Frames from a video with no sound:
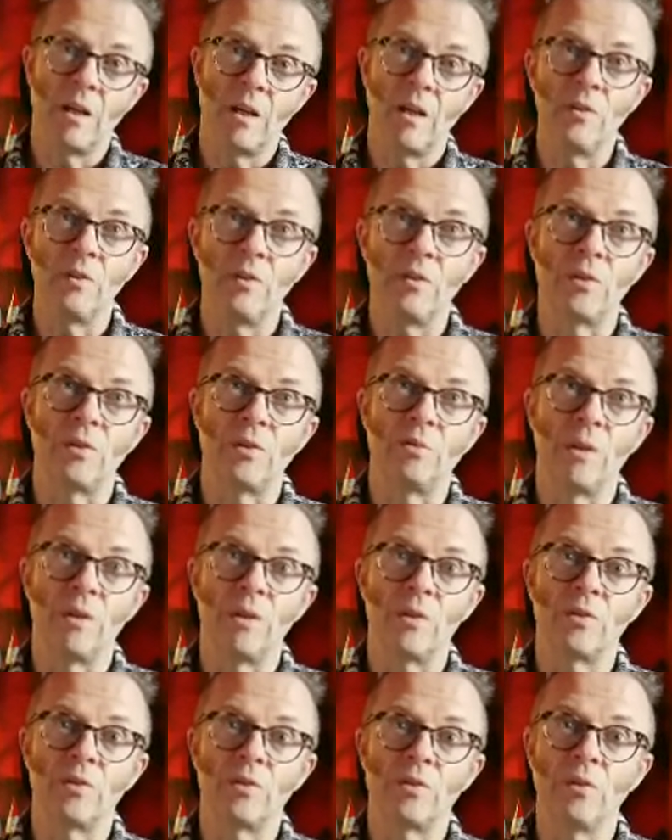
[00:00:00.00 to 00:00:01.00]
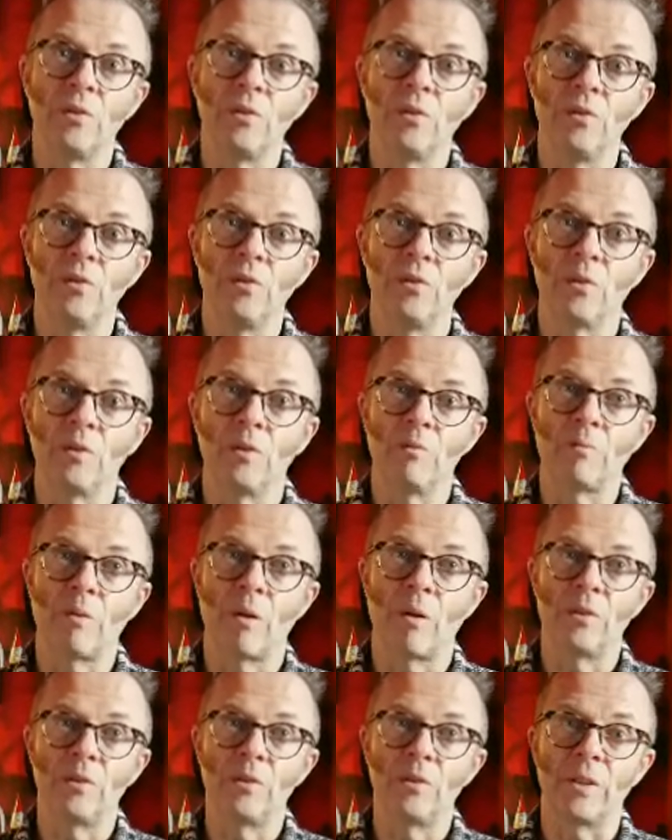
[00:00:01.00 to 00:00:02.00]
owes as much to the
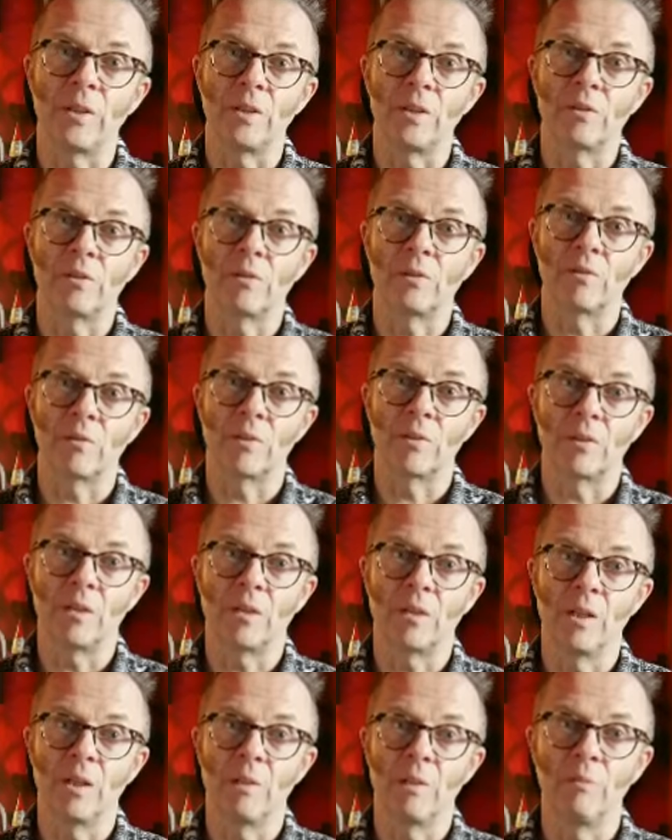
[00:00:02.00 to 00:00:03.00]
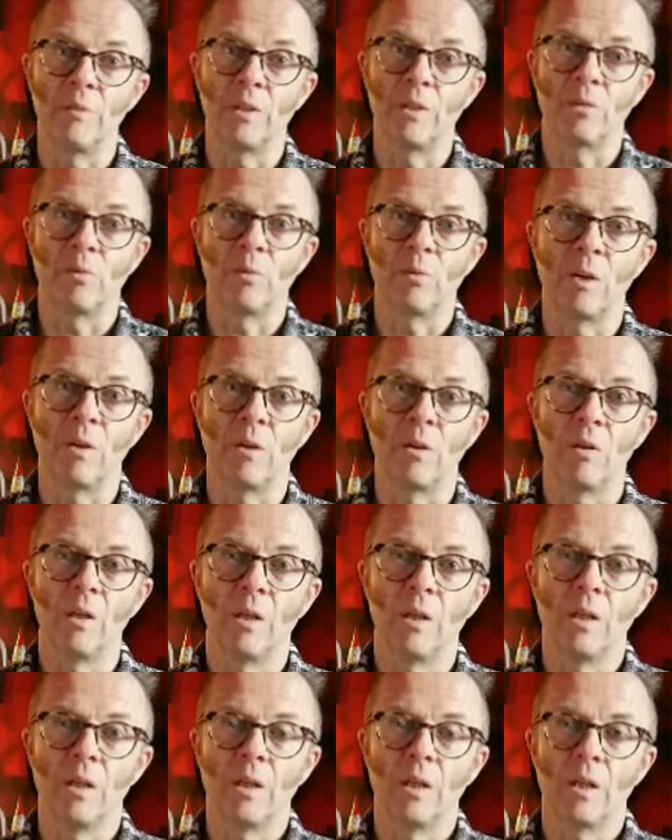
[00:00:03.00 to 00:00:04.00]
politics of the time as well.
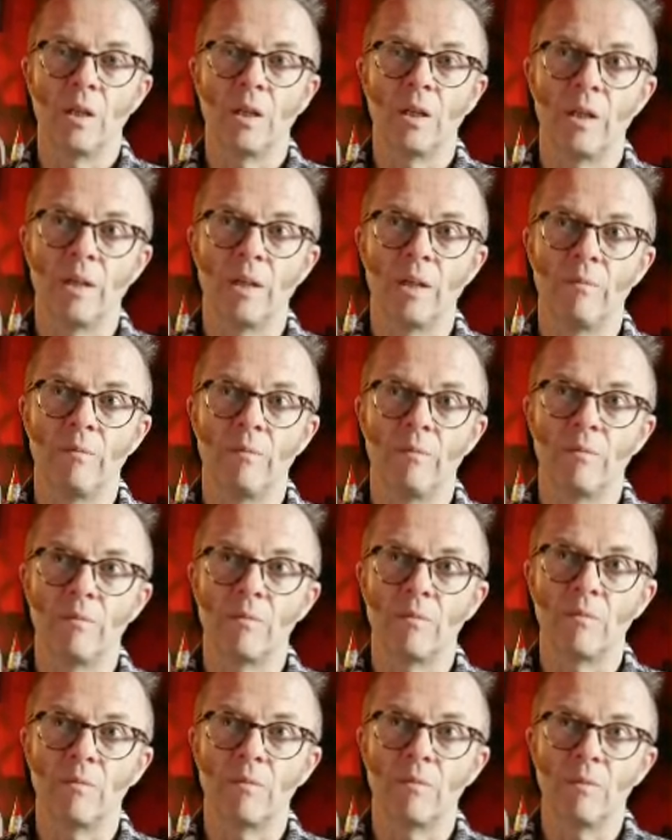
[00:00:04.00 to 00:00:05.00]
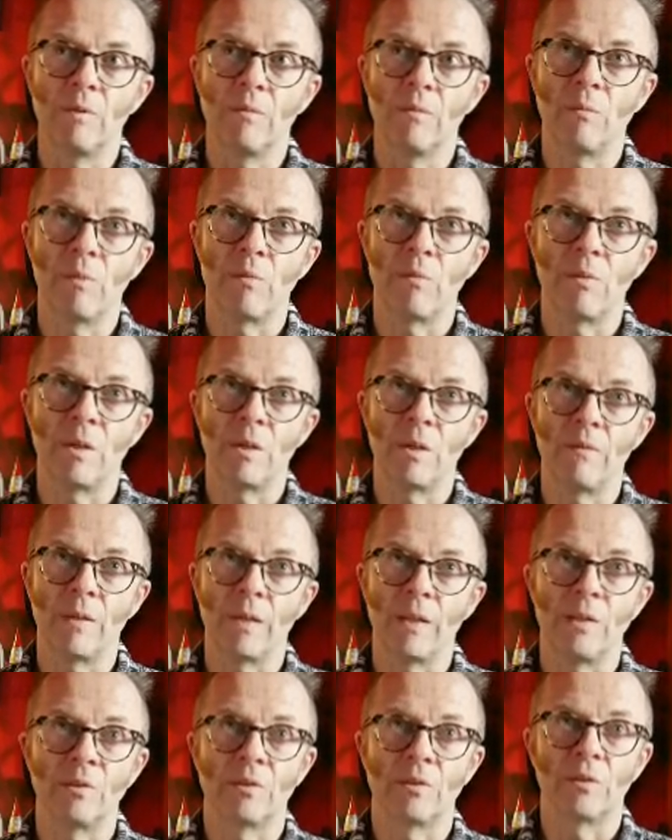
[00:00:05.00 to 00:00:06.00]
We were
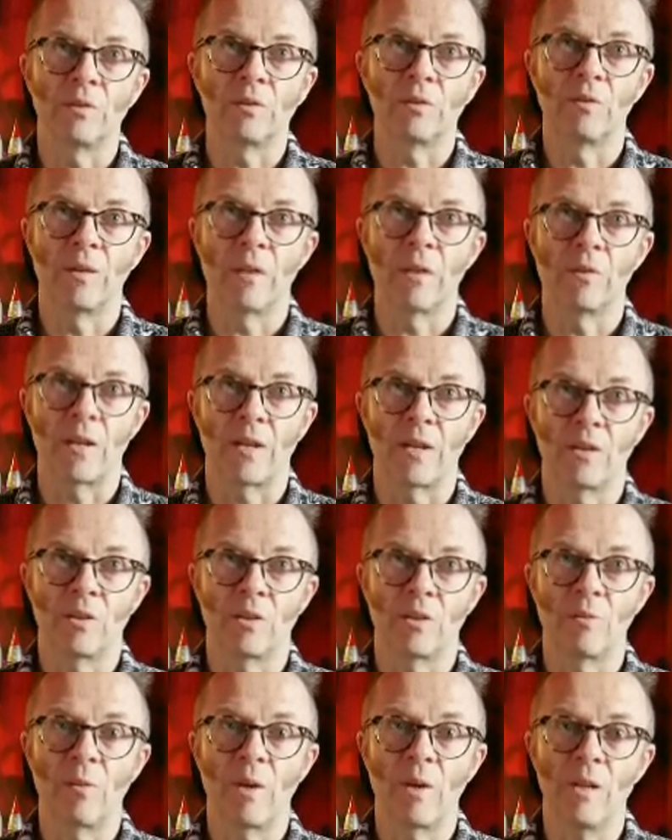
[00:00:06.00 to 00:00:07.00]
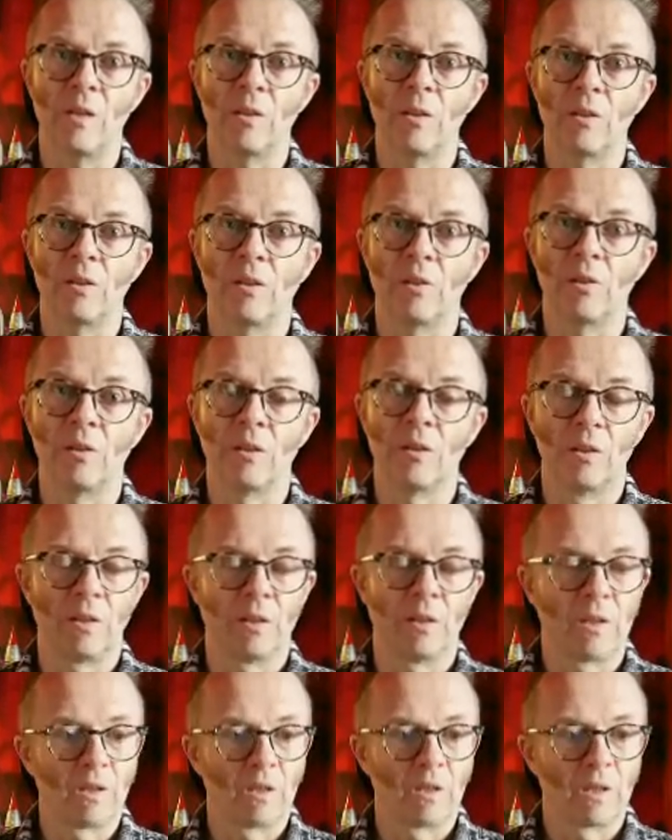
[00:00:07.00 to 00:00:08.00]
living under sort of a Thatcher-Reagan
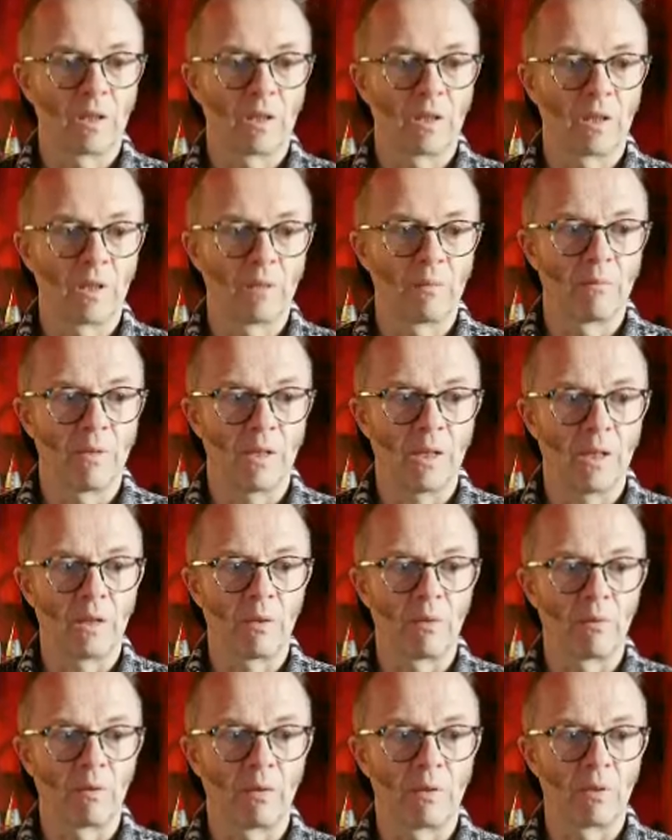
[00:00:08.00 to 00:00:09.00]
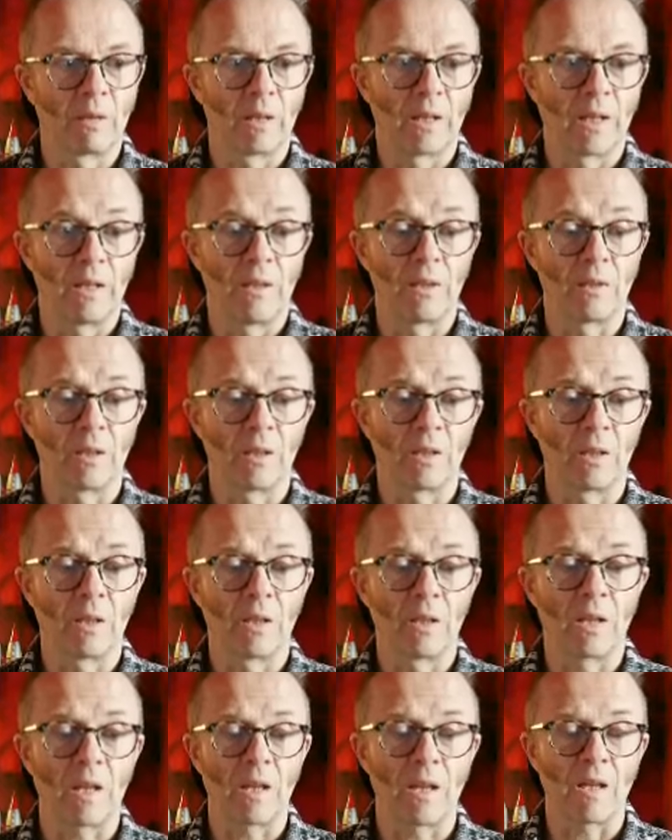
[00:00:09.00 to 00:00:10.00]
era, and
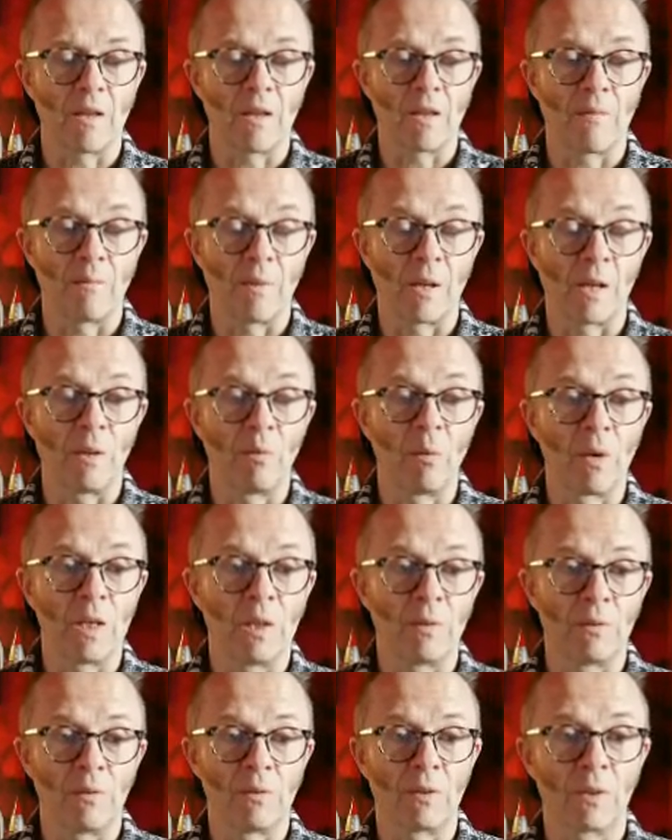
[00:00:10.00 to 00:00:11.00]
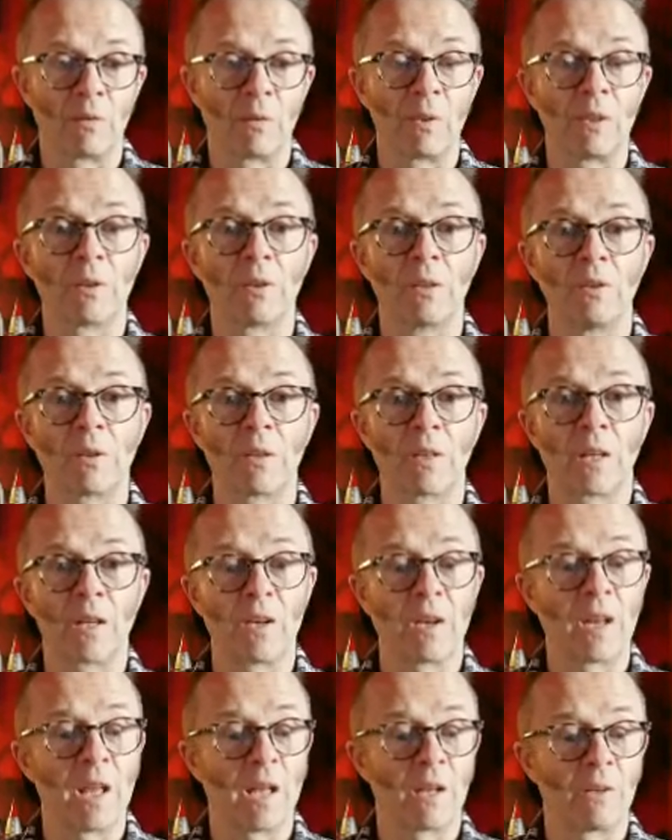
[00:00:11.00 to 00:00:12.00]
in many ways we kind of return to
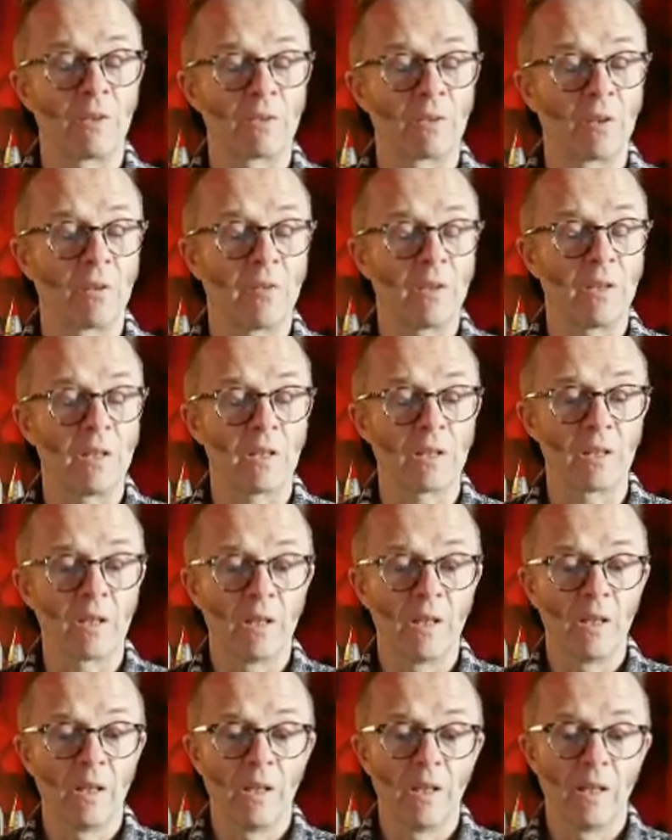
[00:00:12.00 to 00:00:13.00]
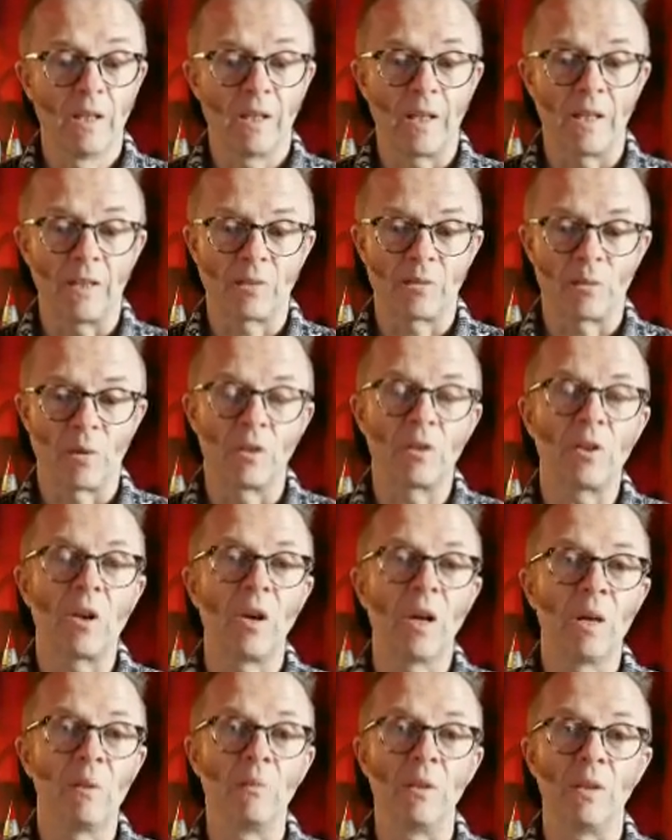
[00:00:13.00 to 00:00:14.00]
that now, so I think it's quite
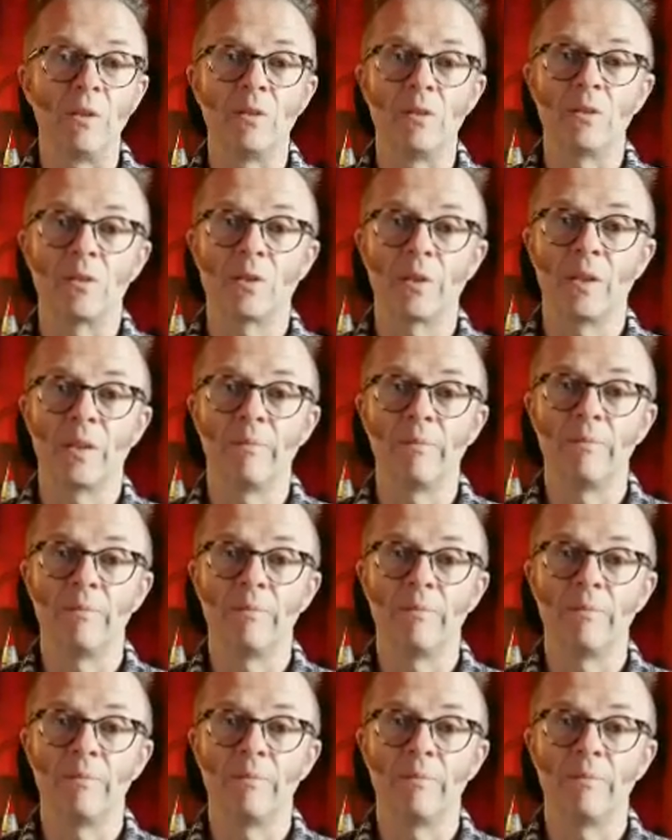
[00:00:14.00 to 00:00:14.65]
timely that